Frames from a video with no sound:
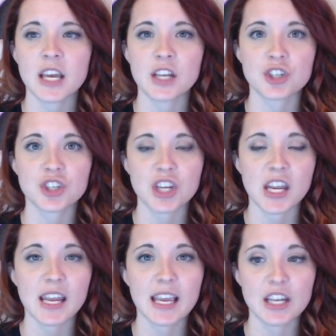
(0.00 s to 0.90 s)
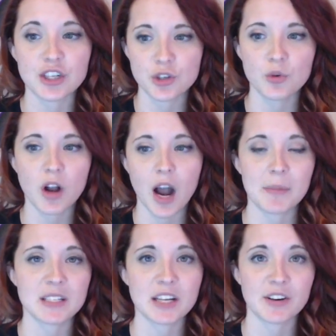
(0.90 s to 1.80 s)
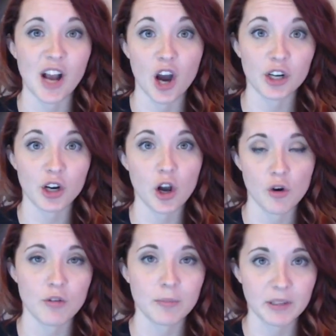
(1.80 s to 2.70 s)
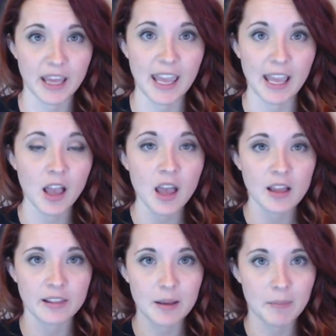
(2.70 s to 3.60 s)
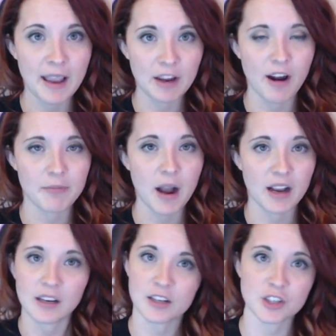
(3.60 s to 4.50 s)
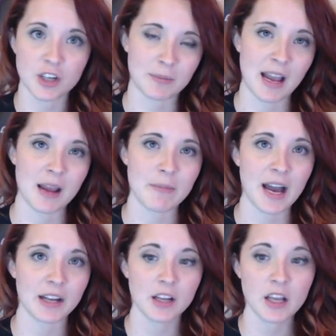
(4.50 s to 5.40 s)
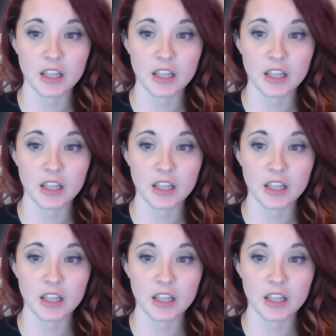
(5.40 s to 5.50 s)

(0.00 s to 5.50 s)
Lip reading: and she can do commentary on her own playing like Minecraft Pocket Edition on my iPad.